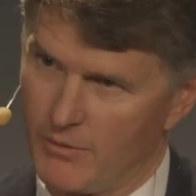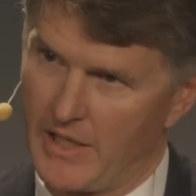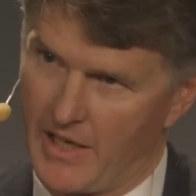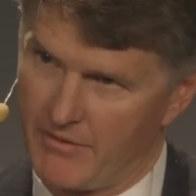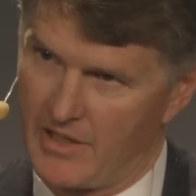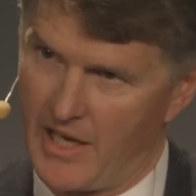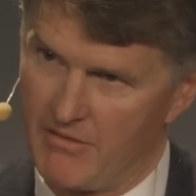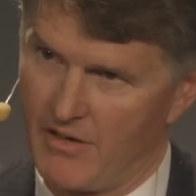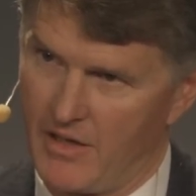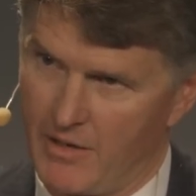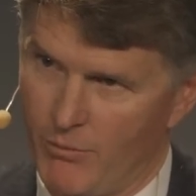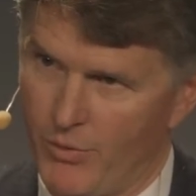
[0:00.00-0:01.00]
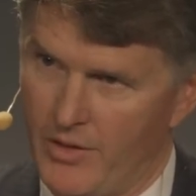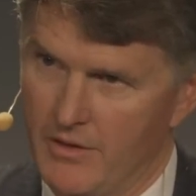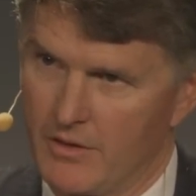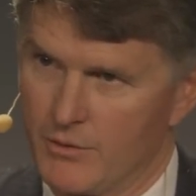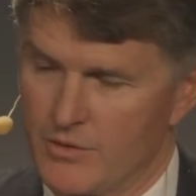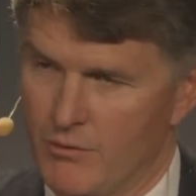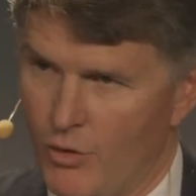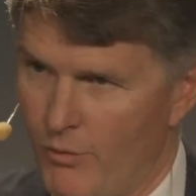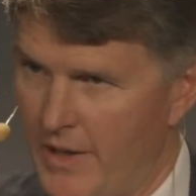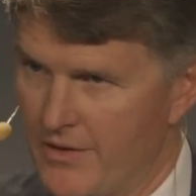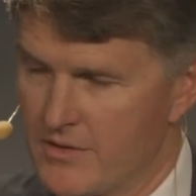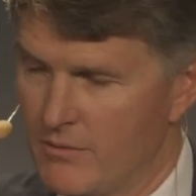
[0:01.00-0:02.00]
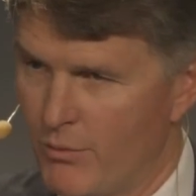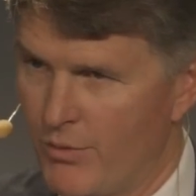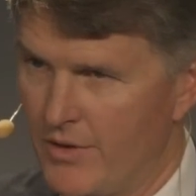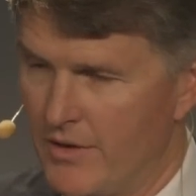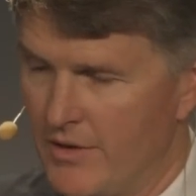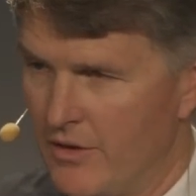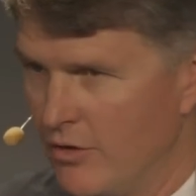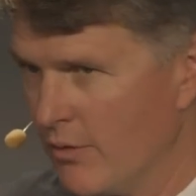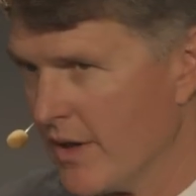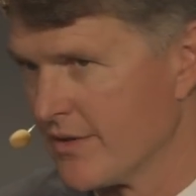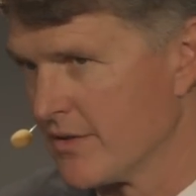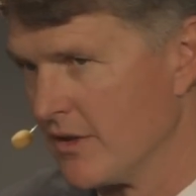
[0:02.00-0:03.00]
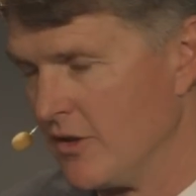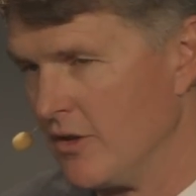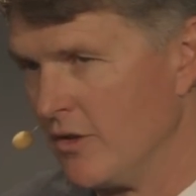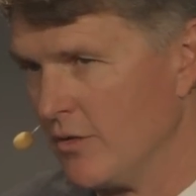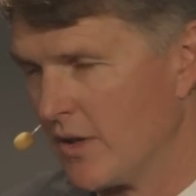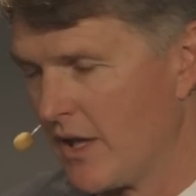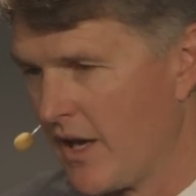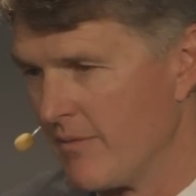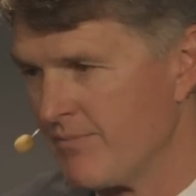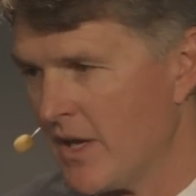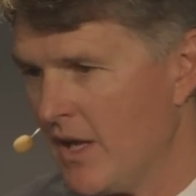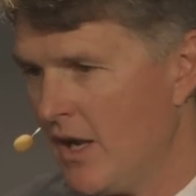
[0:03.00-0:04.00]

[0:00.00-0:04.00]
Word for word: We have an Avon imprint that was a romance imprint in the U S and in the U K.